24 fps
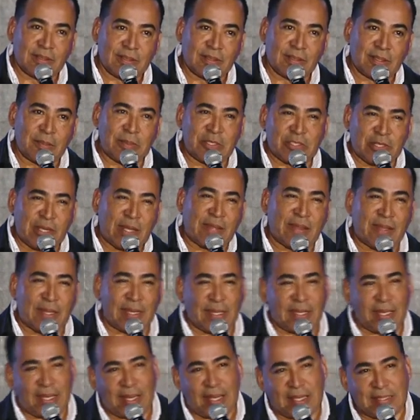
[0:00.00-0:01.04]
Let me try that
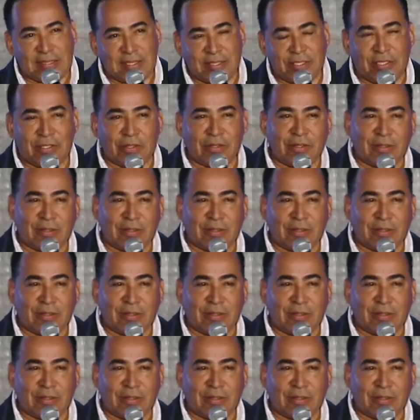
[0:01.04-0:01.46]
again. I said,